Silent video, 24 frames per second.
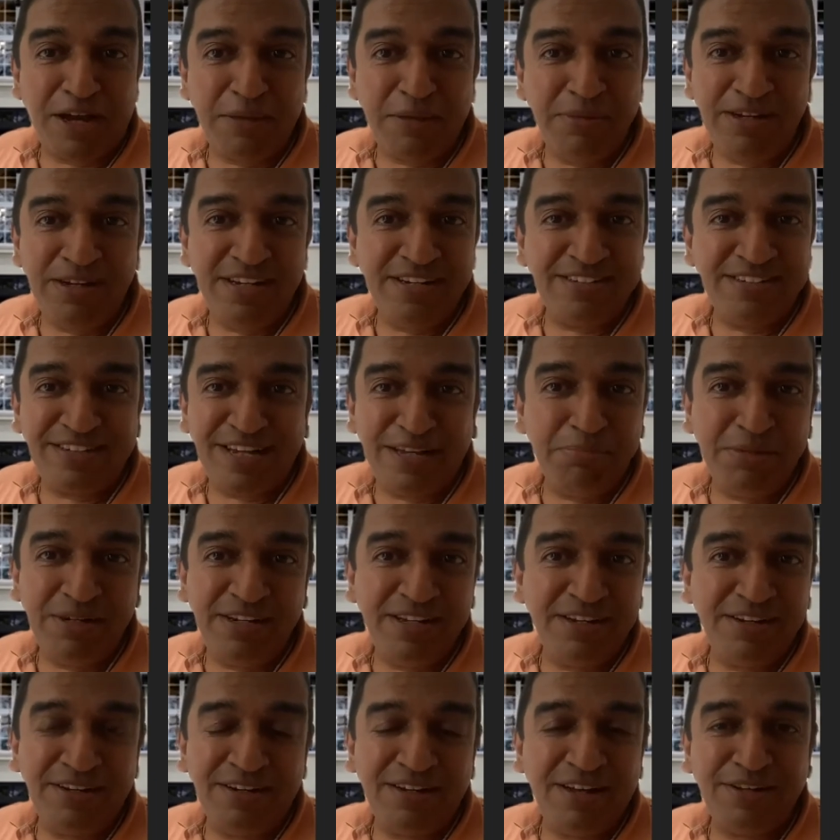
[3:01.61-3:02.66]
million, 10
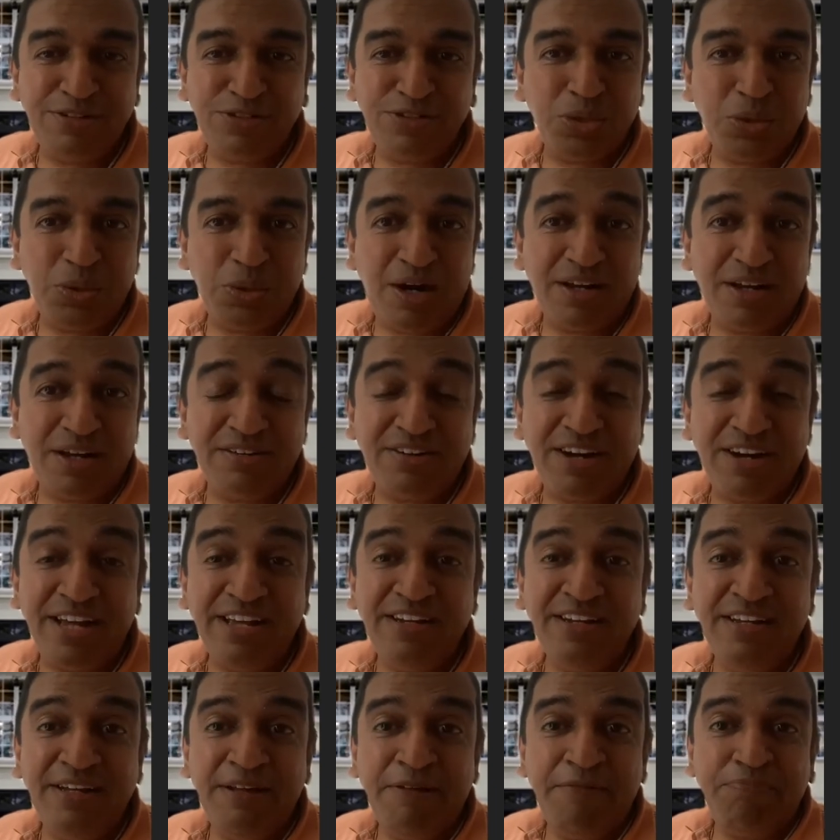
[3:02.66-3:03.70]
million, and so on, right?